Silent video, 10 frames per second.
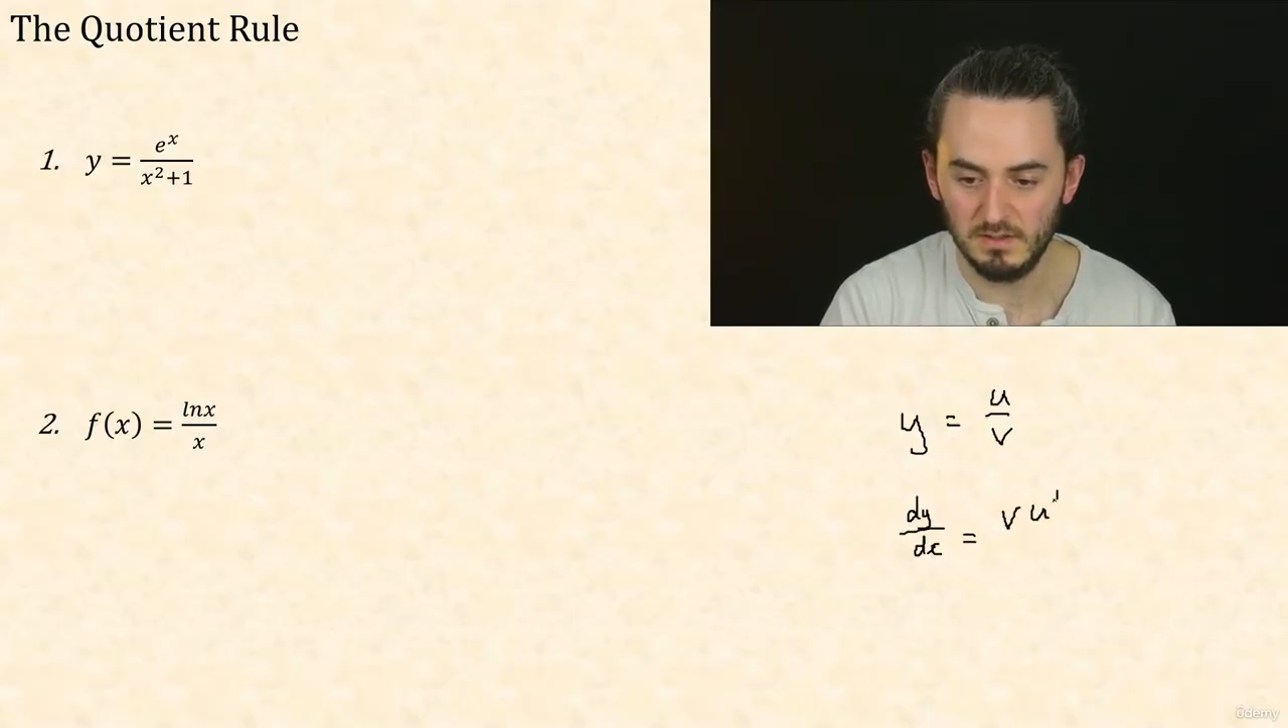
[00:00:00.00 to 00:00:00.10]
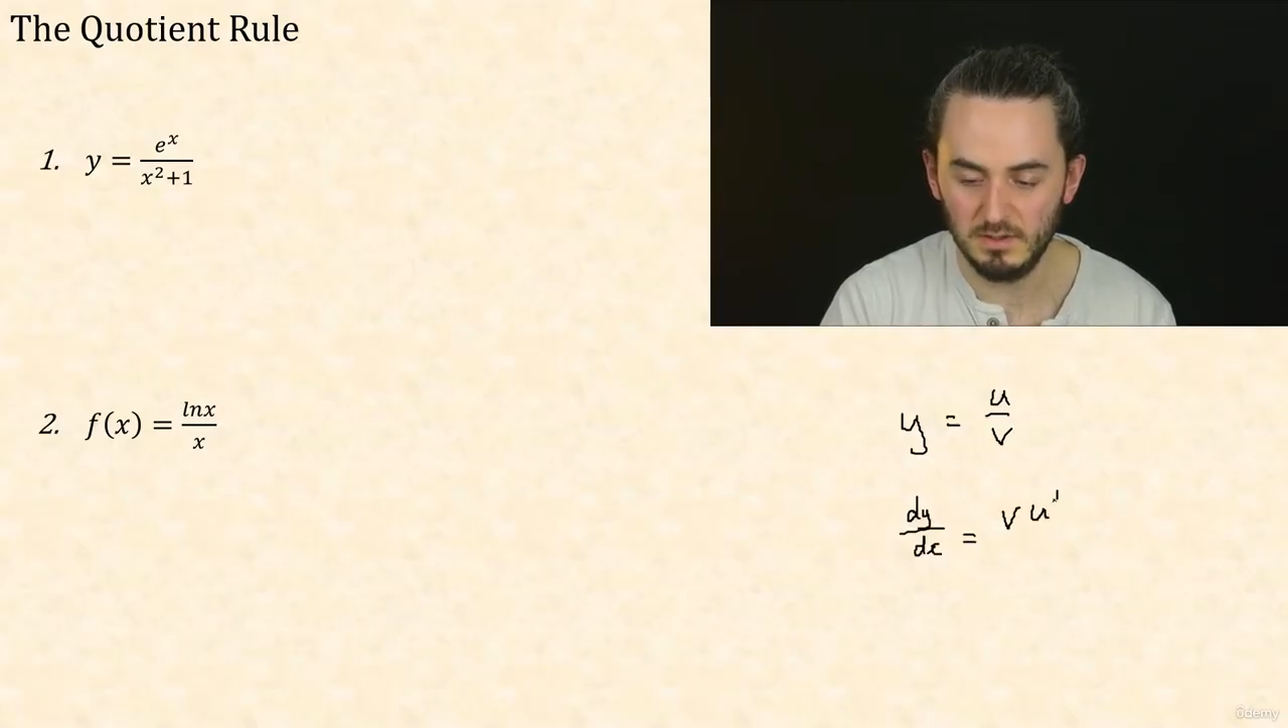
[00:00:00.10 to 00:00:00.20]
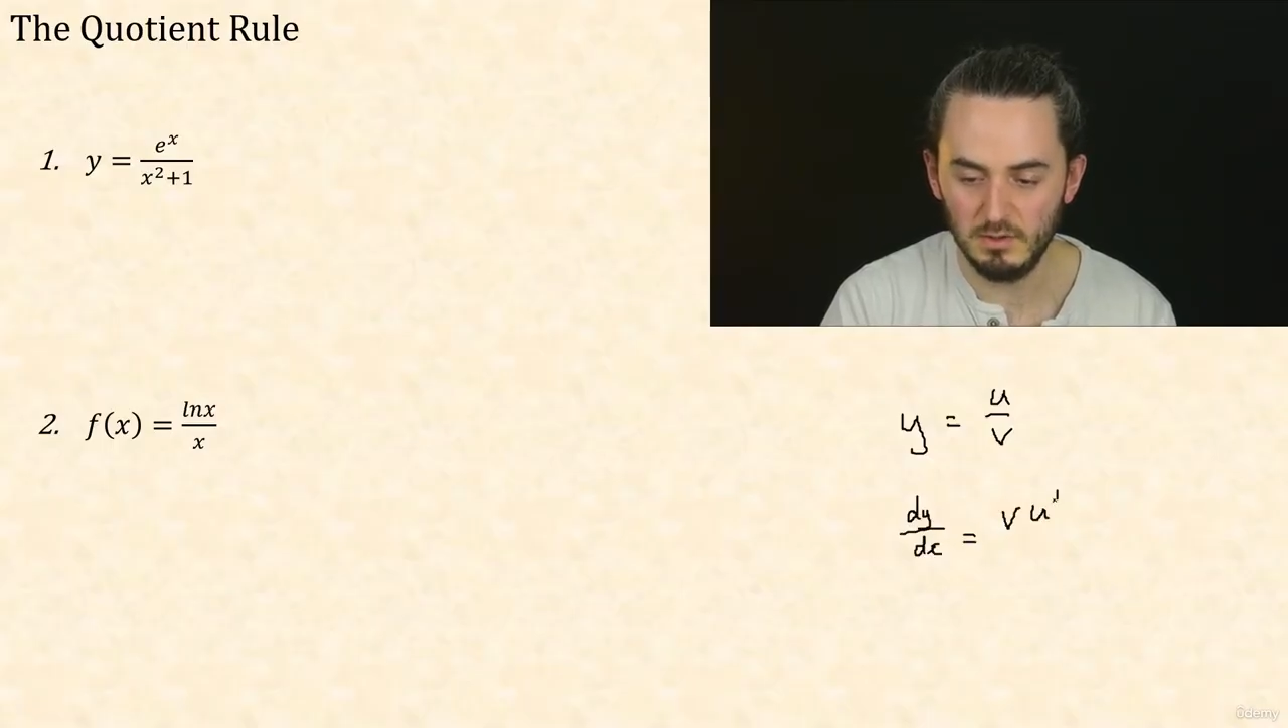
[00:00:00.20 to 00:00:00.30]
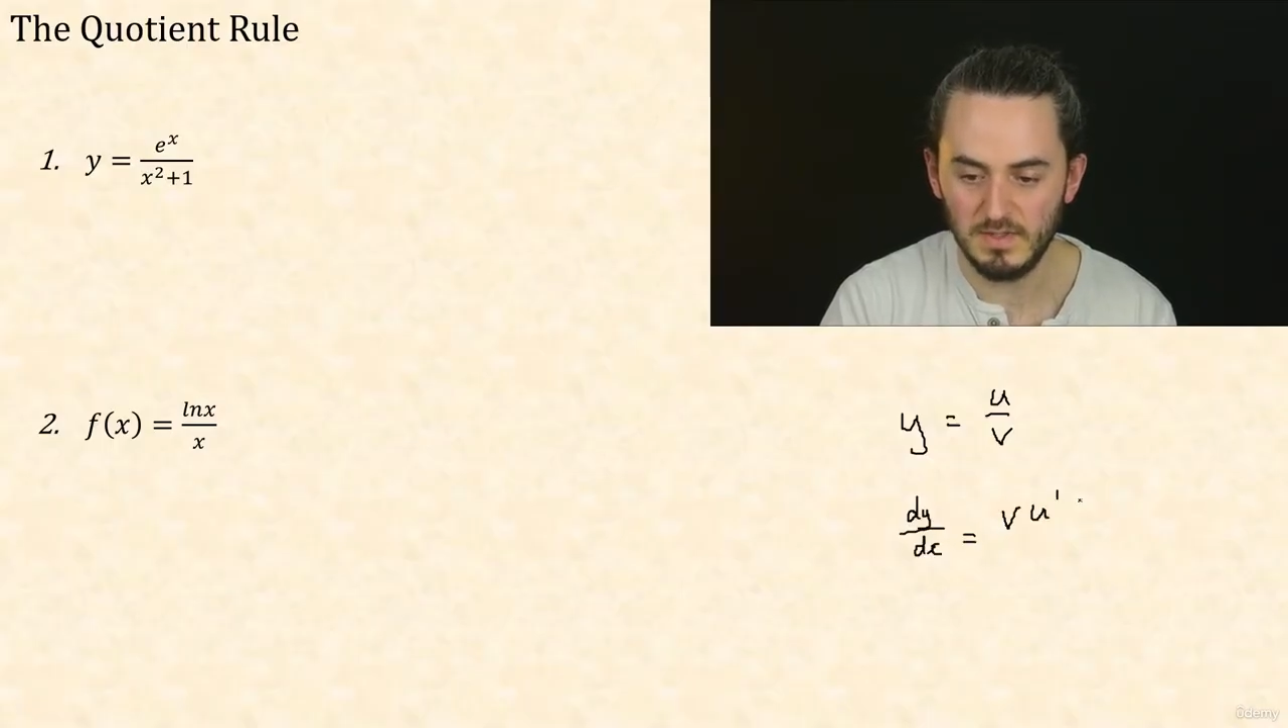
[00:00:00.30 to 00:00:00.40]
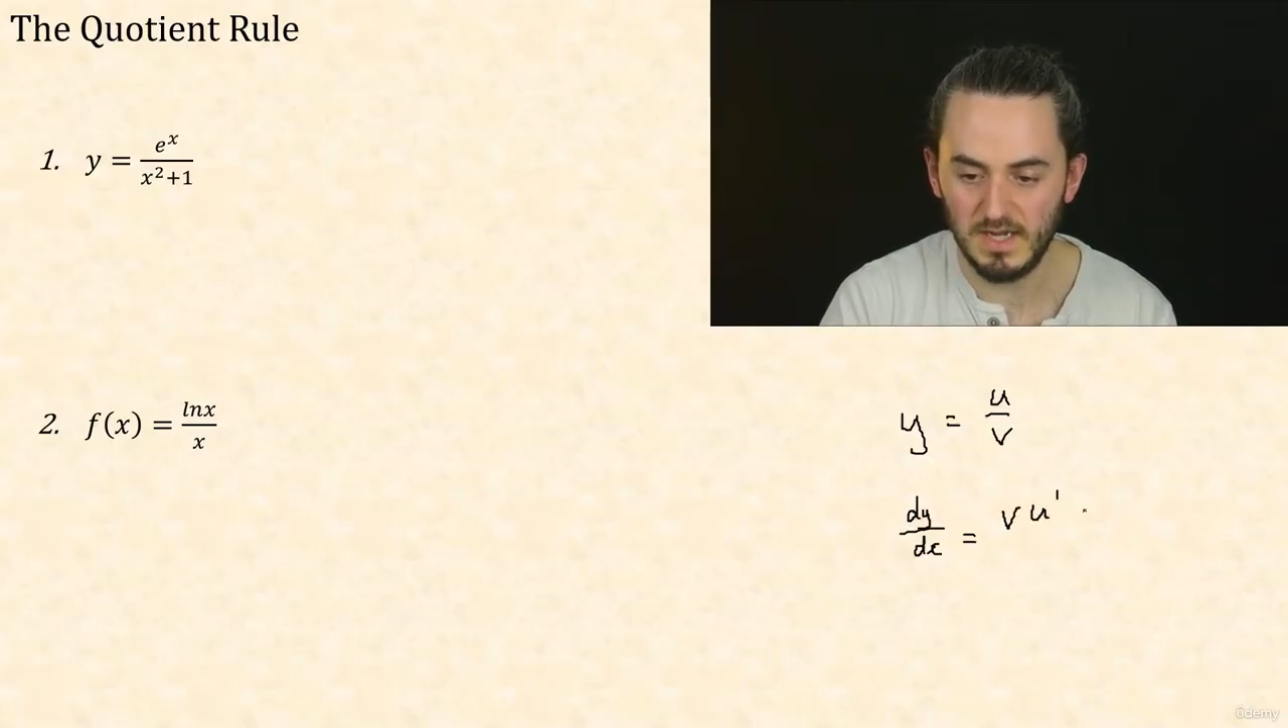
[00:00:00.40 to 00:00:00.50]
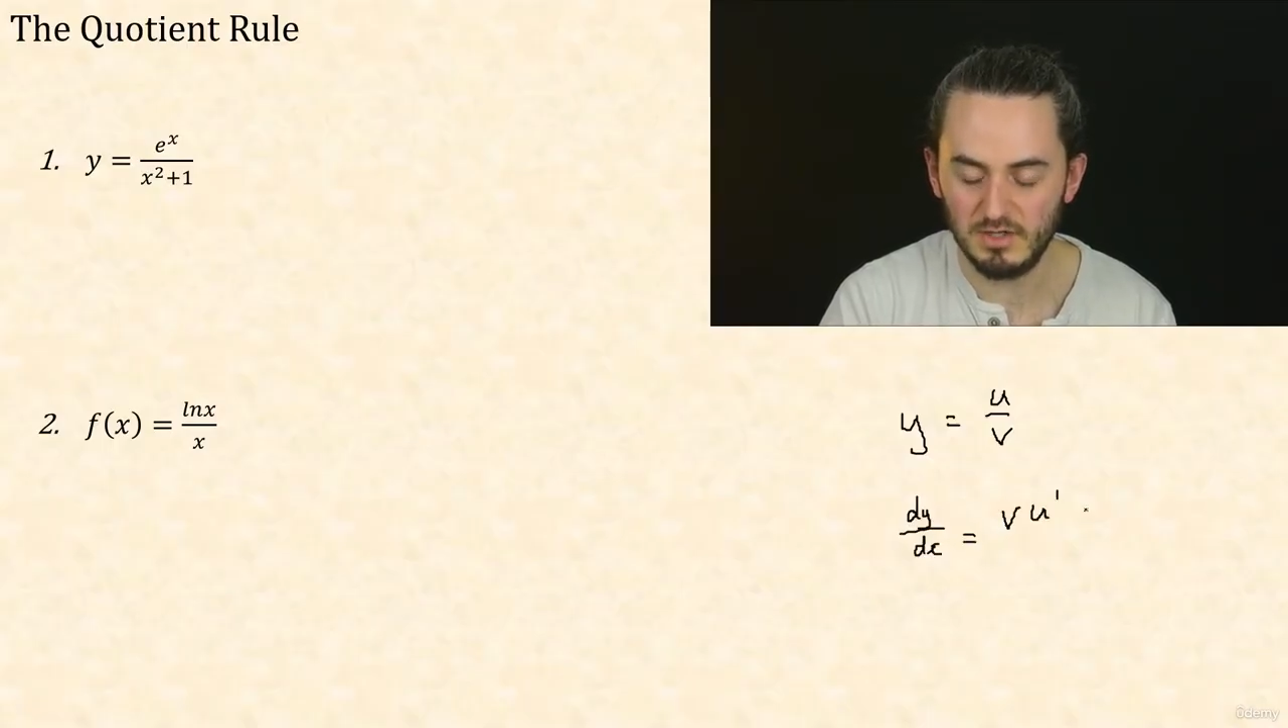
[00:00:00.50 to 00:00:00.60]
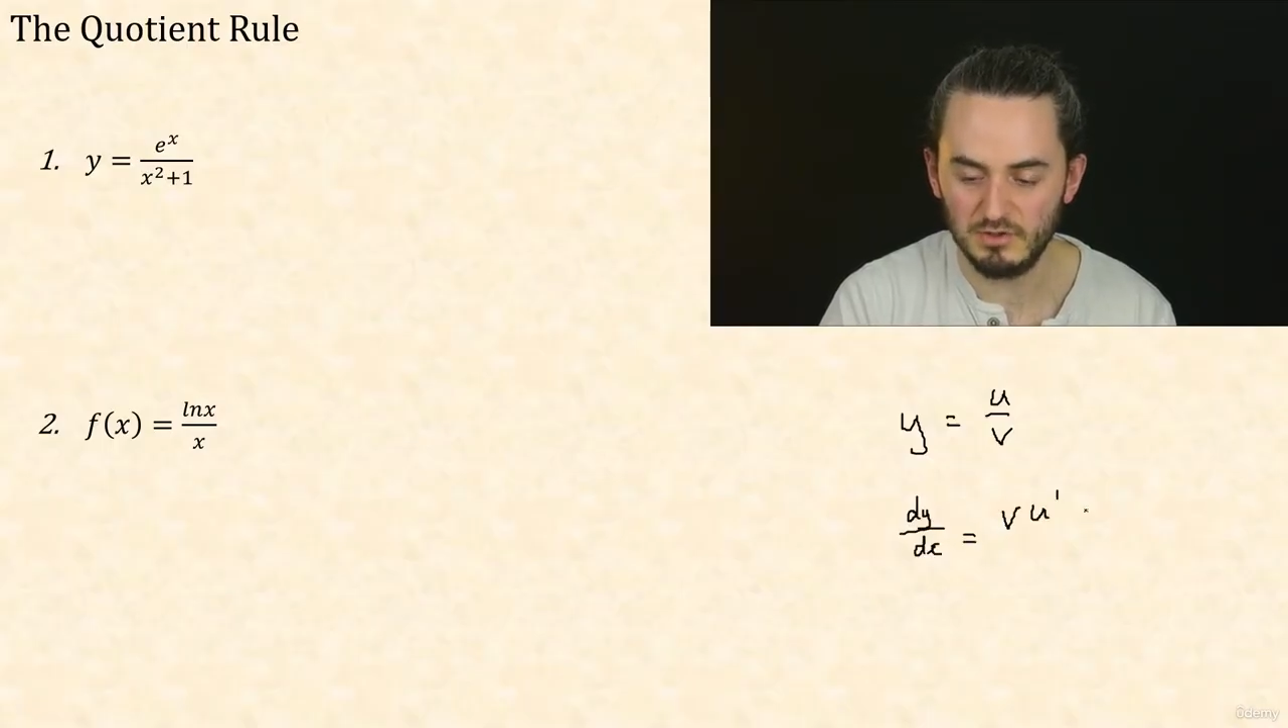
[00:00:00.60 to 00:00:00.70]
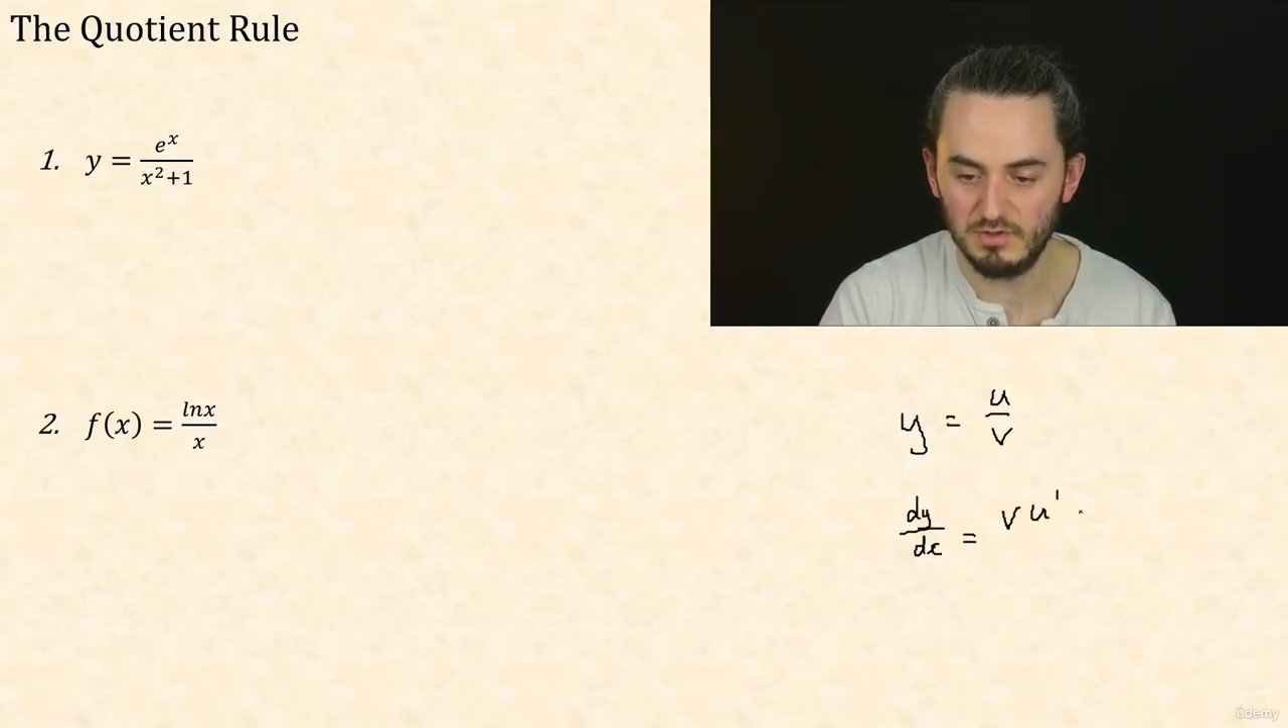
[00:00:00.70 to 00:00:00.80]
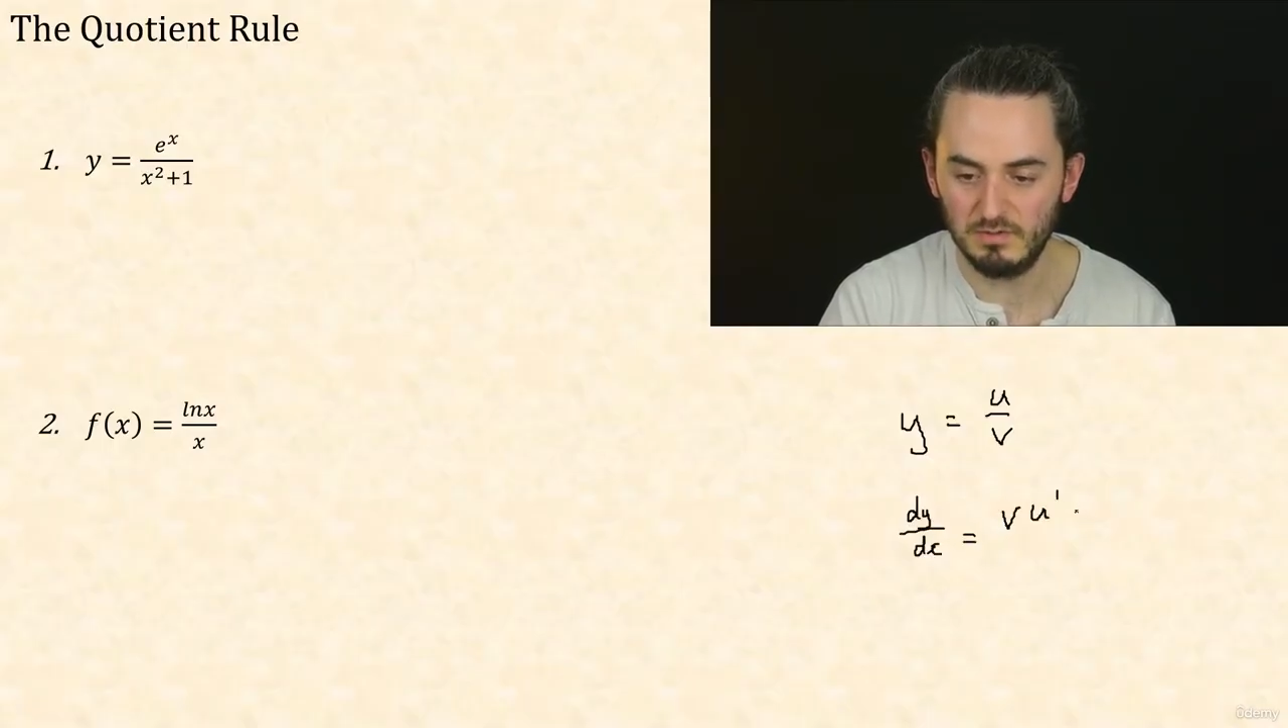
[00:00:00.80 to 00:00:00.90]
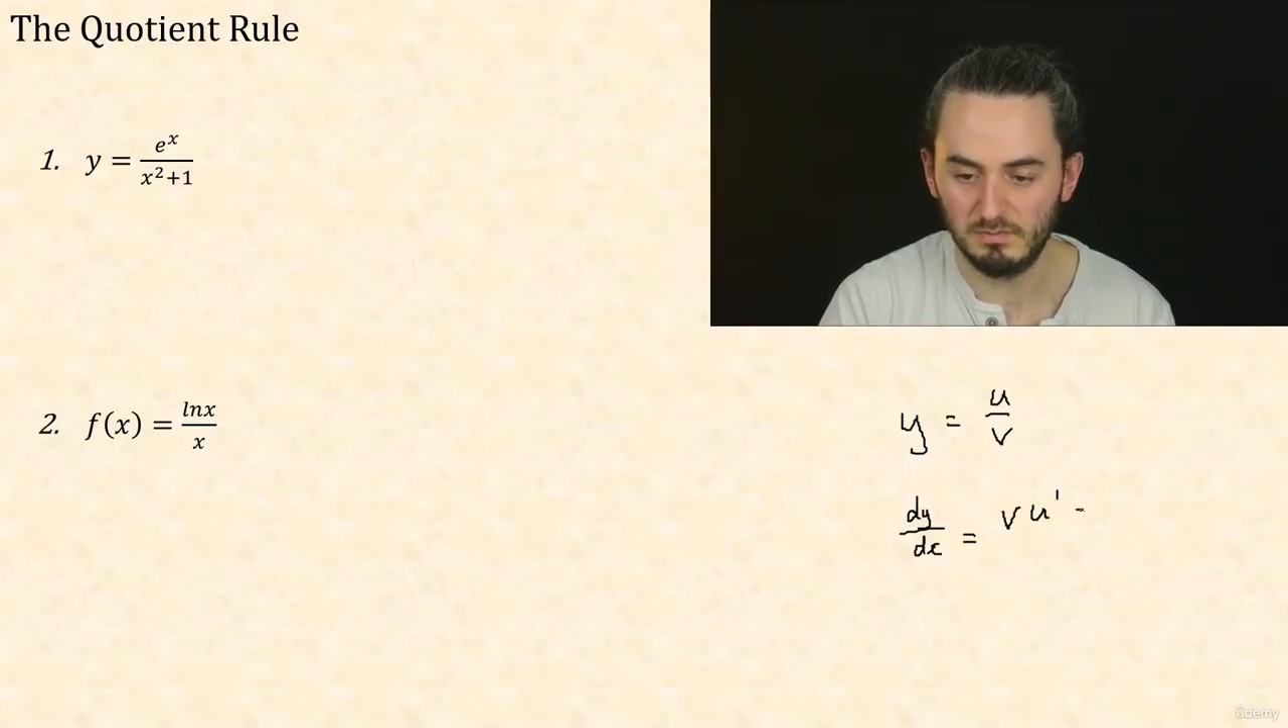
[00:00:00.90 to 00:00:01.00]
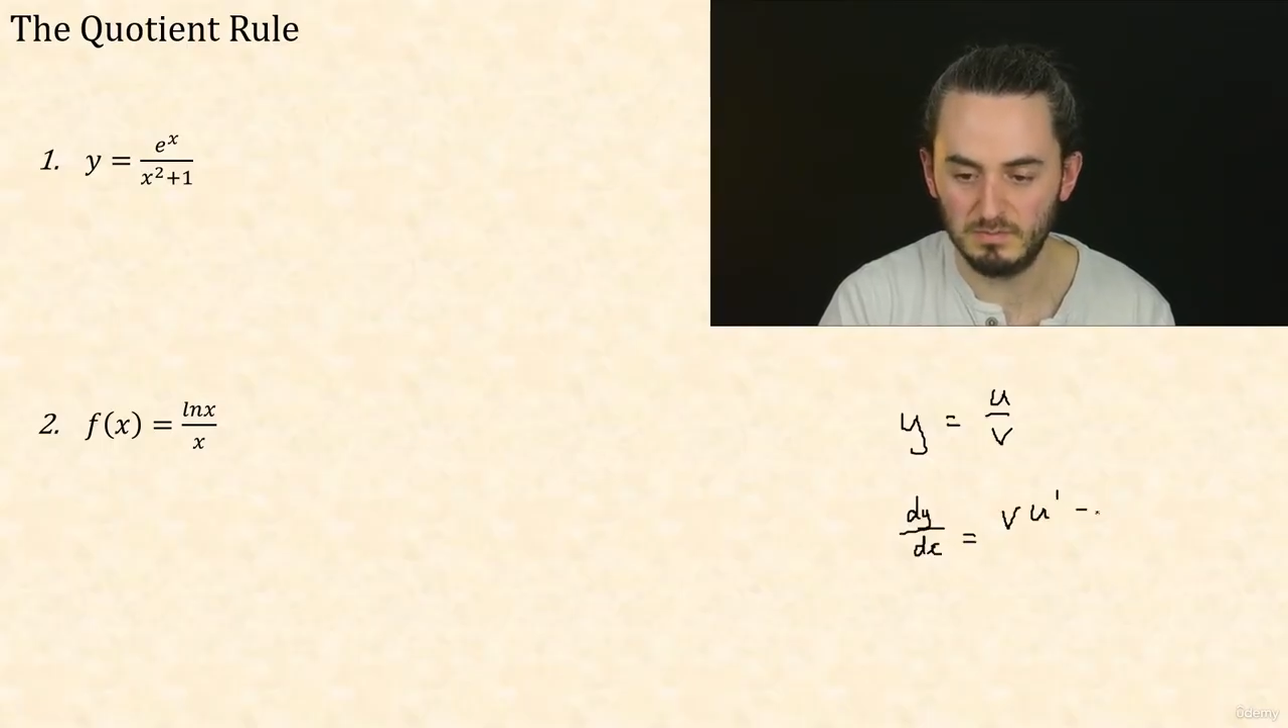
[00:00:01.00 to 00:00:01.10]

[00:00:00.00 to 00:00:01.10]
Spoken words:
u dash